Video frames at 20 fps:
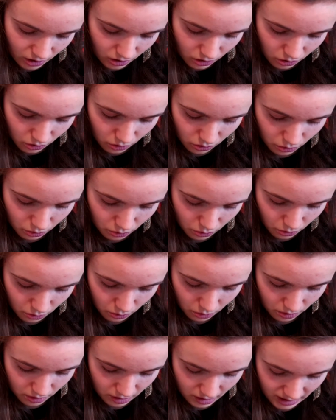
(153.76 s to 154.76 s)

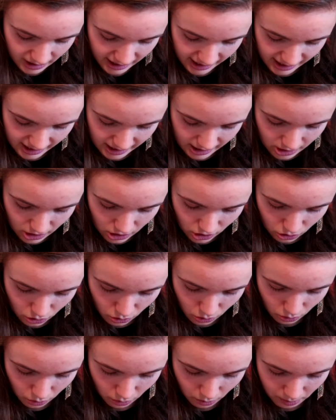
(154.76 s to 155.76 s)
you need
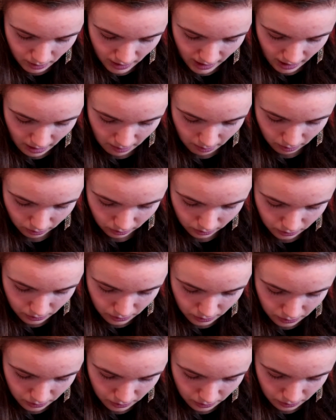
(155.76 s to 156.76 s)
to be able
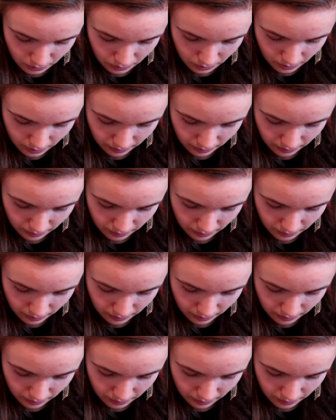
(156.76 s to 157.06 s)
to